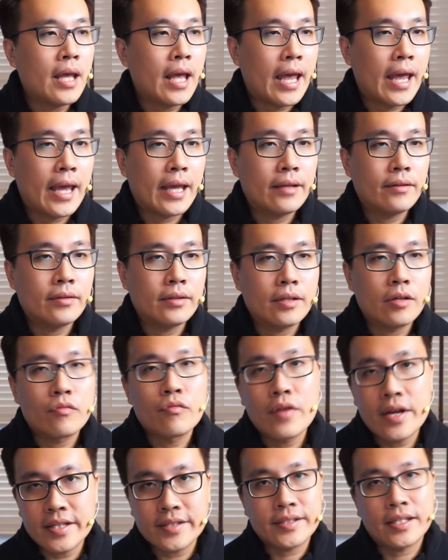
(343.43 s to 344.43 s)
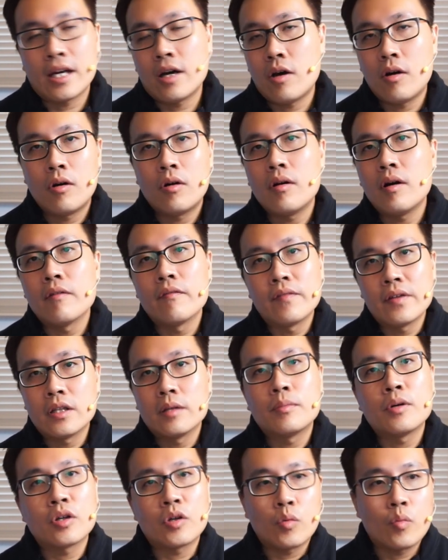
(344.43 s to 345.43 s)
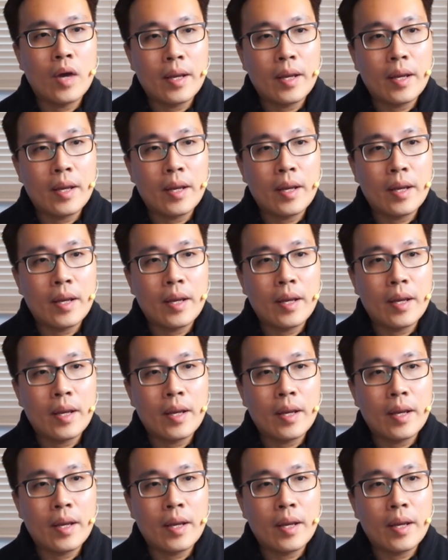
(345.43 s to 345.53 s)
And the rates are all available on the